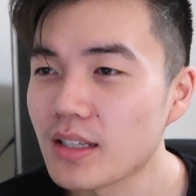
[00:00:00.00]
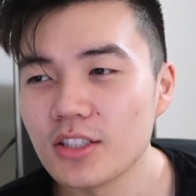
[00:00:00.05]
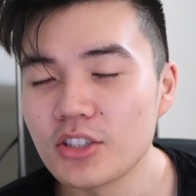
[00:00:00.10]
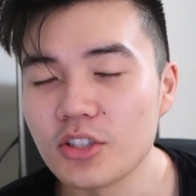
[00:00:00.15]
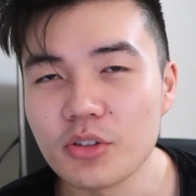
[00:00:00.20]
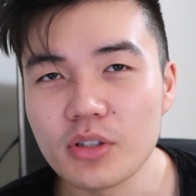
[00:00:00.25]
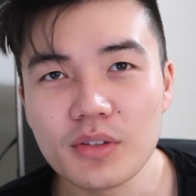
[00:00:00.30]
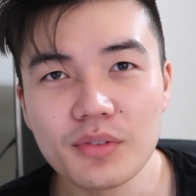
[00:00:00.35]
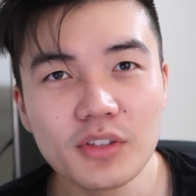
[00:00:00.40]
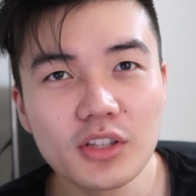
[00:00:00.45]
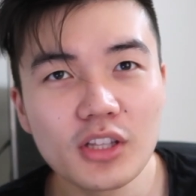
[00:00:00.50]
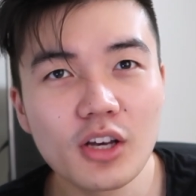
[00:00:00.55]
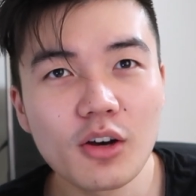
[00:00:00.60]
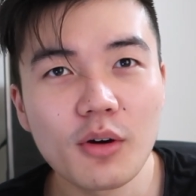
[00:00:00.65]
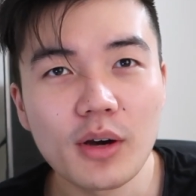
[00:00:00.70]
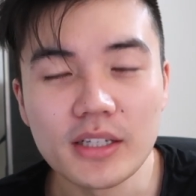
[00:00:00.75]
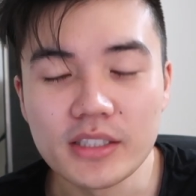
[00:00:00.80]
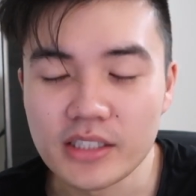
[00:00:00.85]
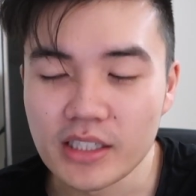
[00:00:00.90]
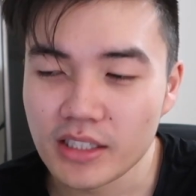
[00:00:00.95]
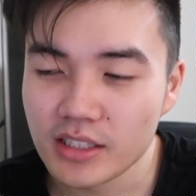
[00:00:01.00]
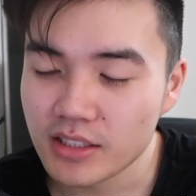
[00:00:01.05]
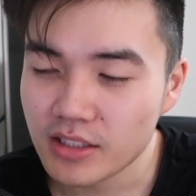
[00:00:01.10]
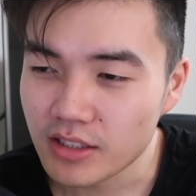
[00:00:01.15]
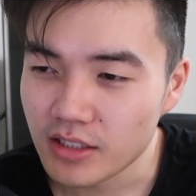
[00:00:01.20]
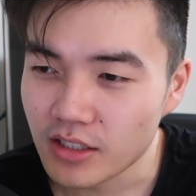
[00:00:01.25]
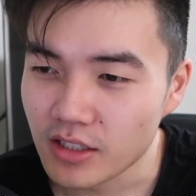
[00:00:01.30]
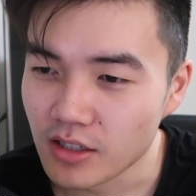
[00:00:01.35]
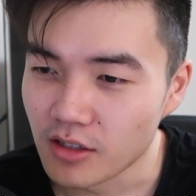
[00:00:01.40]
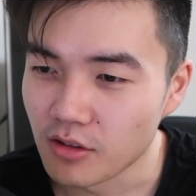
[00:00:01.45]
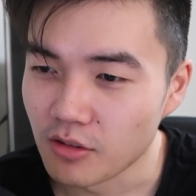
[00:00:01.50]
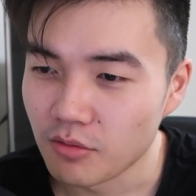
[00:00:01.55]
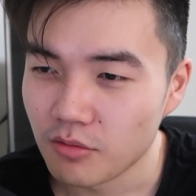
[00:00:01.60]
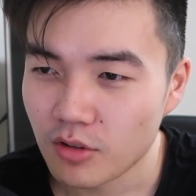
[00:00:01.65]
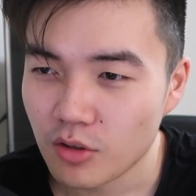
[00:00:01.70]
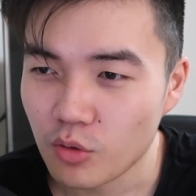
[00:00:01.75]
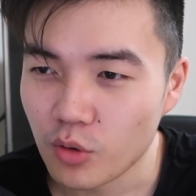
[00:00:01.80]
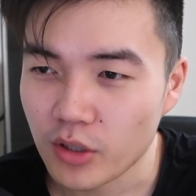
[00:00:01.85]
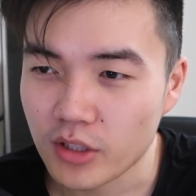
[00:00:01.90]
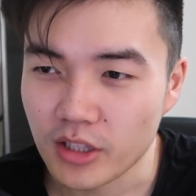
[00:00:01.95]
So even though I just,
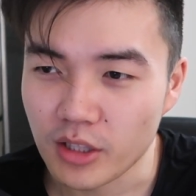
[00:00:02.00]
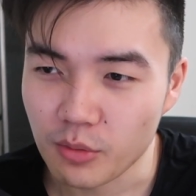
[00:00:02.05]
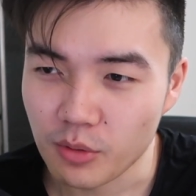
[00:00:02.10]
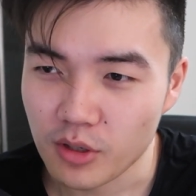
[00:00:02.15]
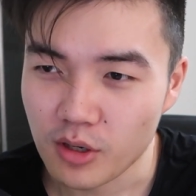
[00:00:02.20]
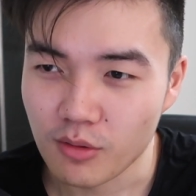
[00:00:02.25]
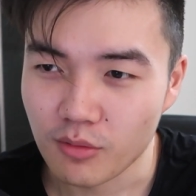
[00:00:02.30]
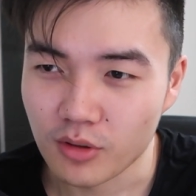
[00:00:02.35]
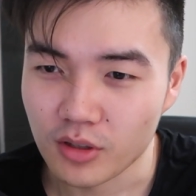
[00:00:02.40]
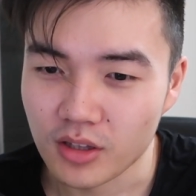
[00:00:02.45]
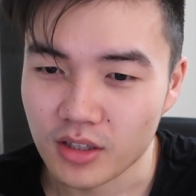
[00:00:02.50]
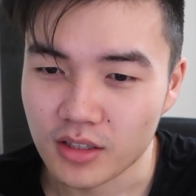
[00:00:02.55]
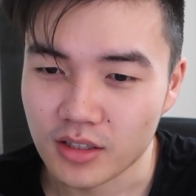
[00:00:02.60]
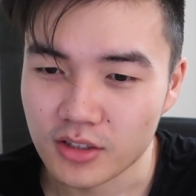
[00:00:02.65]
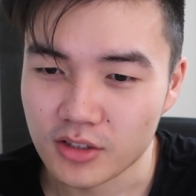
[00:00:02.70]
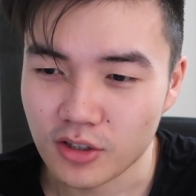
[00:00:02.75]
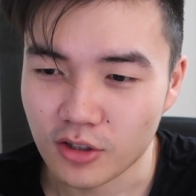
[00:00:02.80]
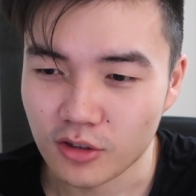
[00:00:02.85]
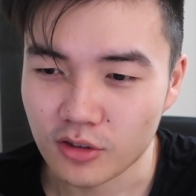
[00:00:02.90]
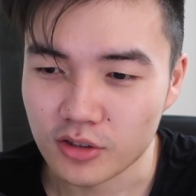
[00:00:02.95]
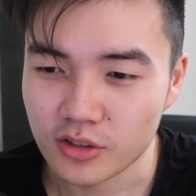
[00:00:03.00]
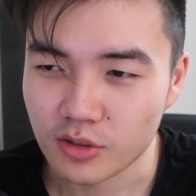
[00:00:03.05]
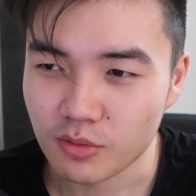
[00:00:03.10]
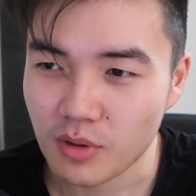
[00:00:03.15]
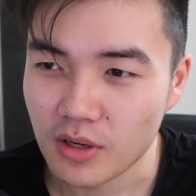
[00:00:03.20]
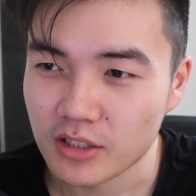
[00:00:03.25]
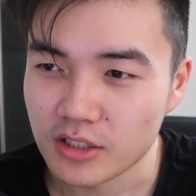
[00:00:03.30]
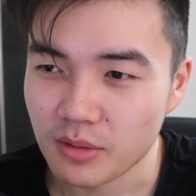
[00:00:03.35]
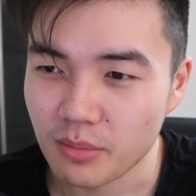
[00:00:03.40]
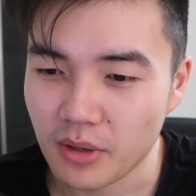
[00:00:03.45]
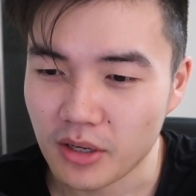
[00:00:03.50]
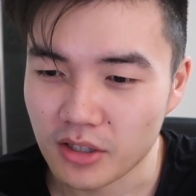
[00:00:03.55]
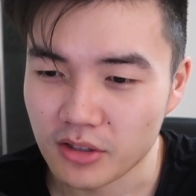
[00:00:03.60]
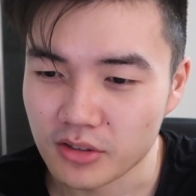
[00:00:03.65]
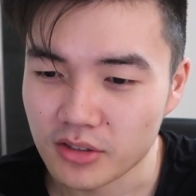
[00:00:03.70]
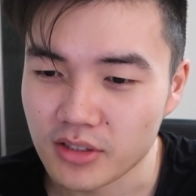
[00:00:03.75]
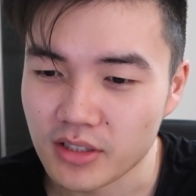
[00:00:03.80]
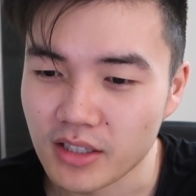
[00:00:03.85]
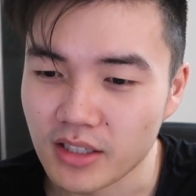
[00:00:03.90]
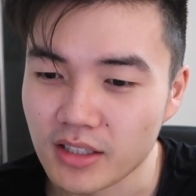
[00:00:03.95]
quickly went over the Eternals and Rotten
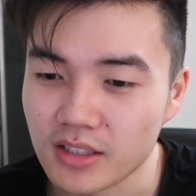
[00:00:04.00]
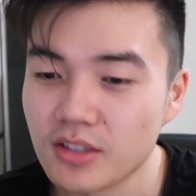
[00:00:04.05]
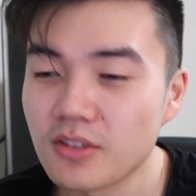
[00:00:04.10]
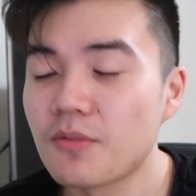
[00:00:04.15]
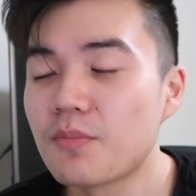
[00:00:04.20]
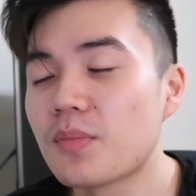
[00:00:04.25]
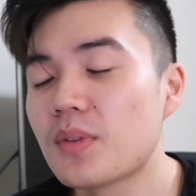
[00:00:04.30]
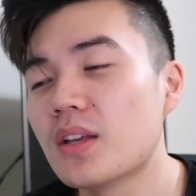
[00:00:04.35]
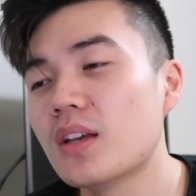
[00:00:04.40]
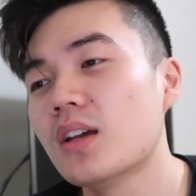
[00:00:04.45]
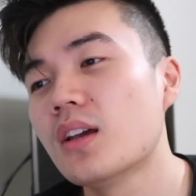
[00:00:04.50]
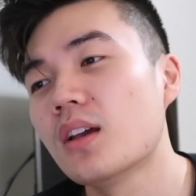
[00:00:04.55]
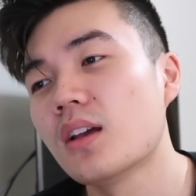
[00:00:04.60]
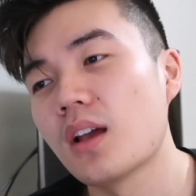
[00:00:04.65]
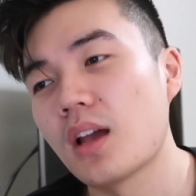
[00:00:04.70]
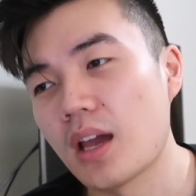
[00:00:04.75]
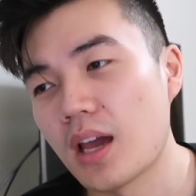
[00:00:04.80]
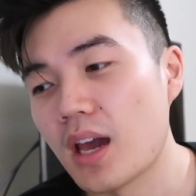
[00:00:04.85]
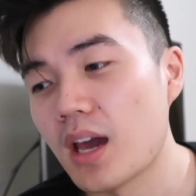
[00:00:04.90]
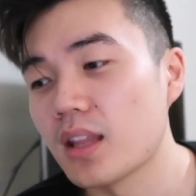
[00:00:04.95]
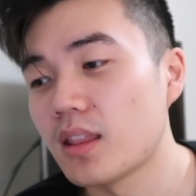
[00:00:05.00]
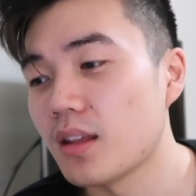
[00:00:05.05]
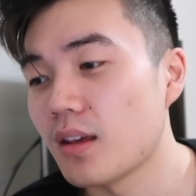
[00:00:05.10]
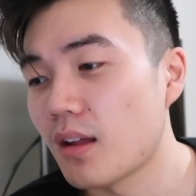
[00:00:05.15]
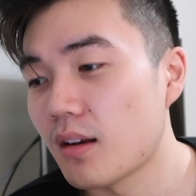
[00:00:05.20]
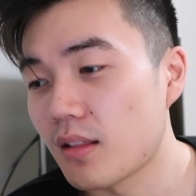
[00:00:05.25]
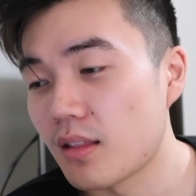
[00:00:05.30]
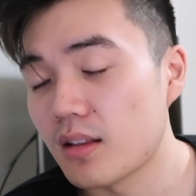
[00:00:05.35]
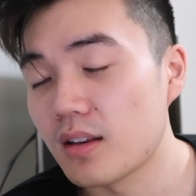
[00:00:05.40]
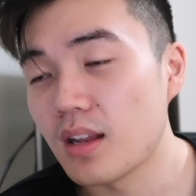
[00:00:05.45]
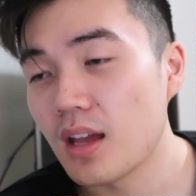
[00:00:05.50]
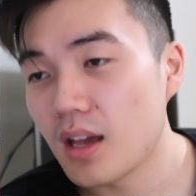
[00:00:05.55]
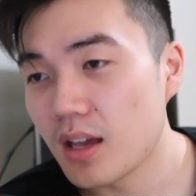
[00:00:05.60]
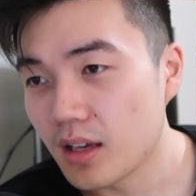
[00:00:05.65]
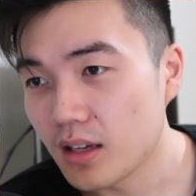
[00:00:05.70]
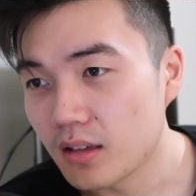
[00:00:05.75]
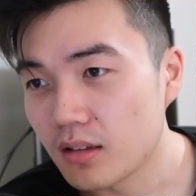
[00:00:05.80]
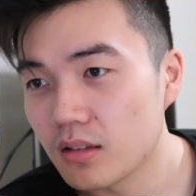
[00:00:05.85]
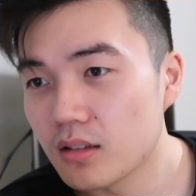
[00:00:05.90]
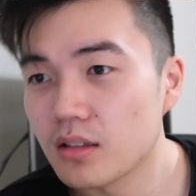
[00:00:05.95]
Tomatoes thing, at the end of the
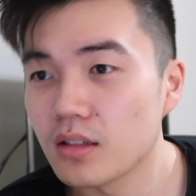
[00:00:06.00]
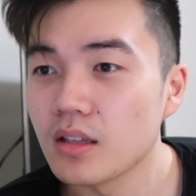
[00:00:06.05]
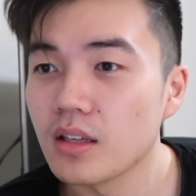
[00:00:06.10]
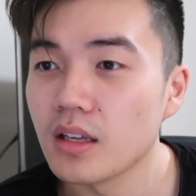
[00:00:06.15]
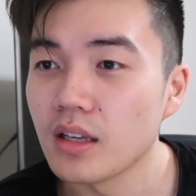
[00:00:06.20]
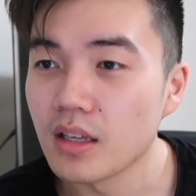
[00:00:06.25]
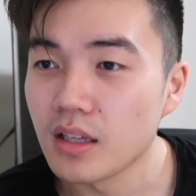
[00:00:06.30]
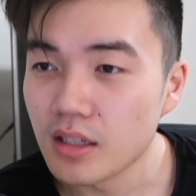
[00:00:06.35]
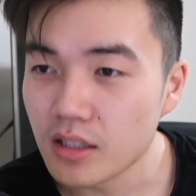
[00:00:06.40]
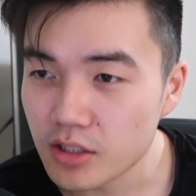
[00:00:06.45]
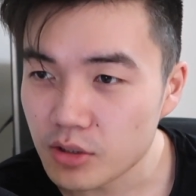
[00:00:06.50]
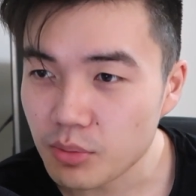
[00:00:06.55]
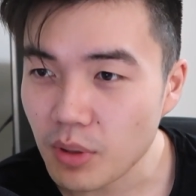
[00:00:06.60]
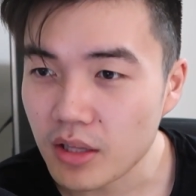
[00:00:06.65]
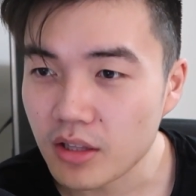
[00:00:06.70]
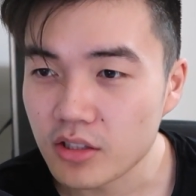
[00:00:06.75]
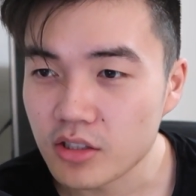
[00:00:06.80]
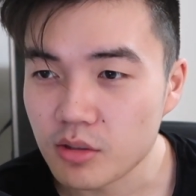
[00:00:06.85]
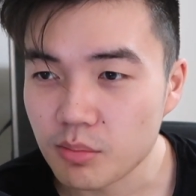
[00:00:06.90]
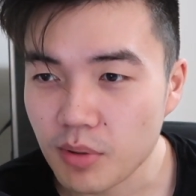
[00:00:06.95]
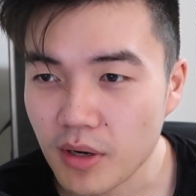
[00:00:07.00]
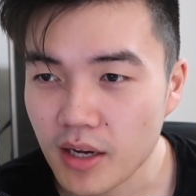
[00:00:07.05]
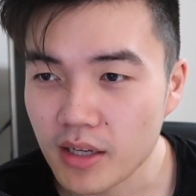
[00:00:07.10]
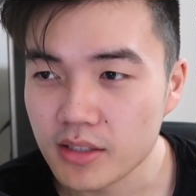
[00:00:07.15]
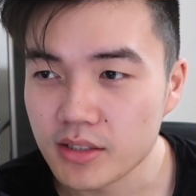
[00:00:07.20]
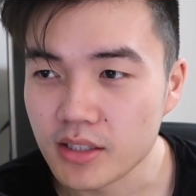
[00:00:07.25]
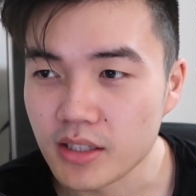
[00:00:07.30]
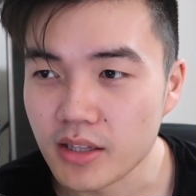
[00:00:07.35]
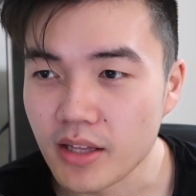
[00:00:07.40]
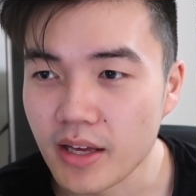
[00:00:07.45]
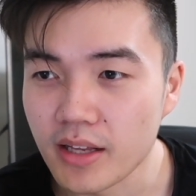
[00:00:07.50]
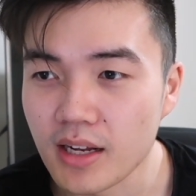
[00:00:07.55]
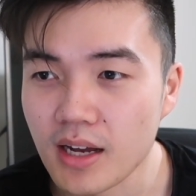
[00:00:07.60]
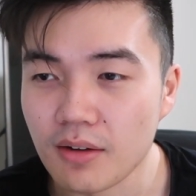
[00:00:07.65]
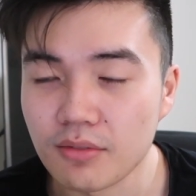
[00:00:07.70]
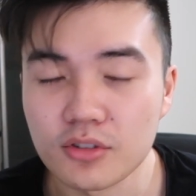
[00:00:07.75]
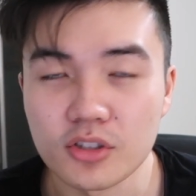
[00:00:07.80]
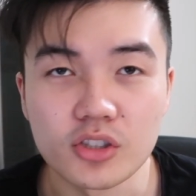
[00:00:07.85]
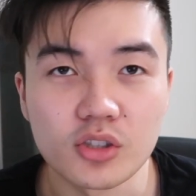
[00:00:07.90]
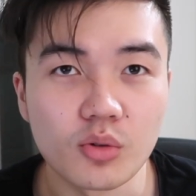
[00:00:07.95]
day, it is rather surprising that
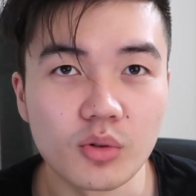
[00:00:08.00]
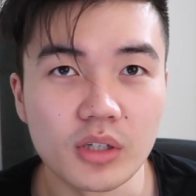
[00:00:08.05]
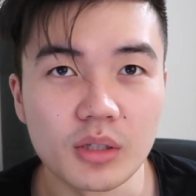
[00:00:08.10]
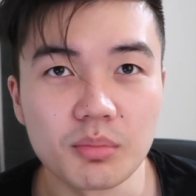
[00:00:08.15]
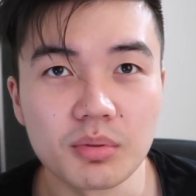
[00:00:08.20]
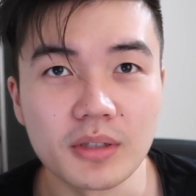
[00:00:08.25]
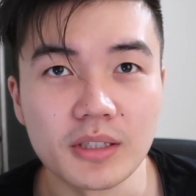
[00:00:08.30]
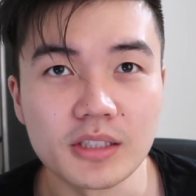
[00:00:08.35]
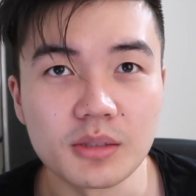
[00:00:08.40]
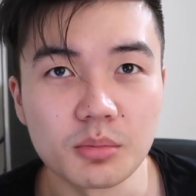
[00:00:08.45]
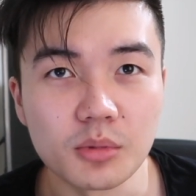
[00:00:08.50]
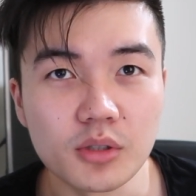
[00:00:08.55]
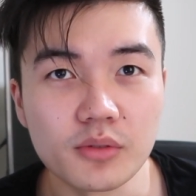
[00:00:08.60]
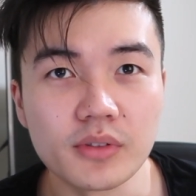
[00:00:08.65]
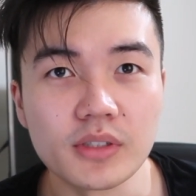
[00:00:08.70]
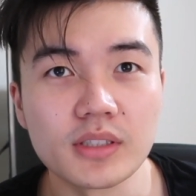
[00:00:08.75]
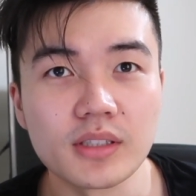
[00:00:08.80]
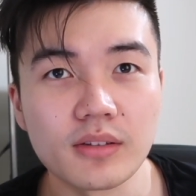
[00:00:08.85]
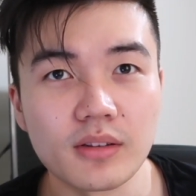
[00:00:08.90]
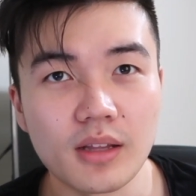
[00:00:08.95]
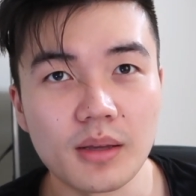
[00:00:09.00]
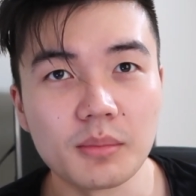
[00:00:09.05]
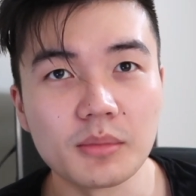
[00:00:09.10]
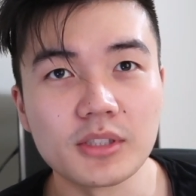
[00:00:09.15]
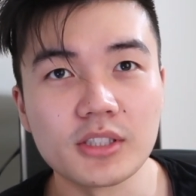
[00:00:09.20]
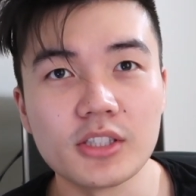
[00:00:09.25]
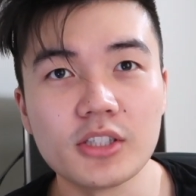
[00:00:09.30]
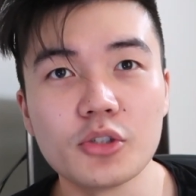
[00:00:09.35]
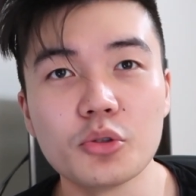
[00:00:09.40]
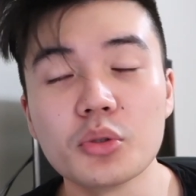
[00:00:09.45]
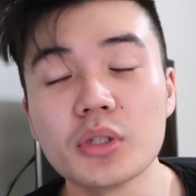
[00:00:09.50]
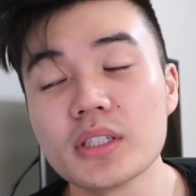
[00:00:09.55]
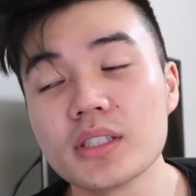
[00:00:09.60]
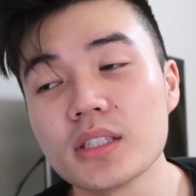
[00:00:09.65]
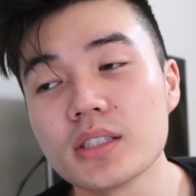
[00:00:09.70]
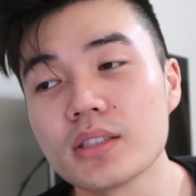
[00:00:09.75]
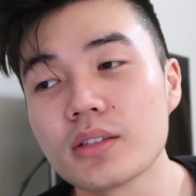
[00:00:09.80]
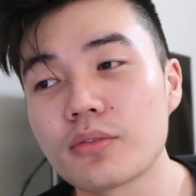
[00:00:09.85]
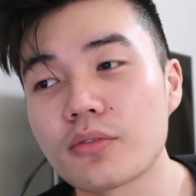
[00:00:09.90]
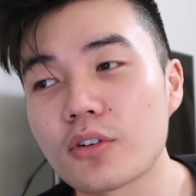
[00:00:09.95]
after 20 plus movies with the MCU, this
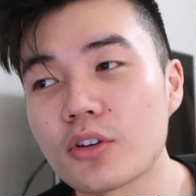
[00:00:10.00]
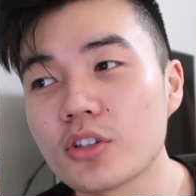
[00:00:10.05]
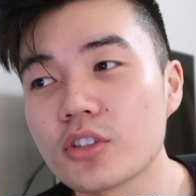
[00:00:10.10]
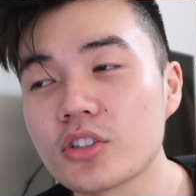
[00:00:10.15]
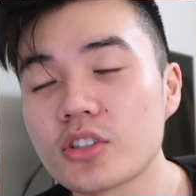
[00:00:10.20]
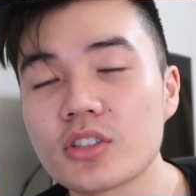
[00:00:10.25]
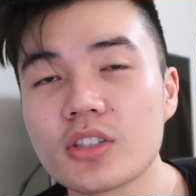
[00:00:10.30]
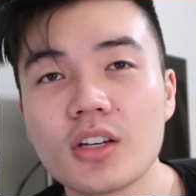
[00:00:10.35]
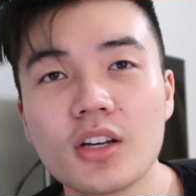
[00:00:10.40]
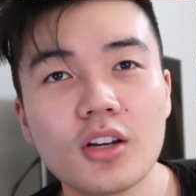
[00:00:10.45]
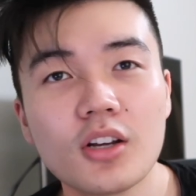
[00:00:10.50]
is the first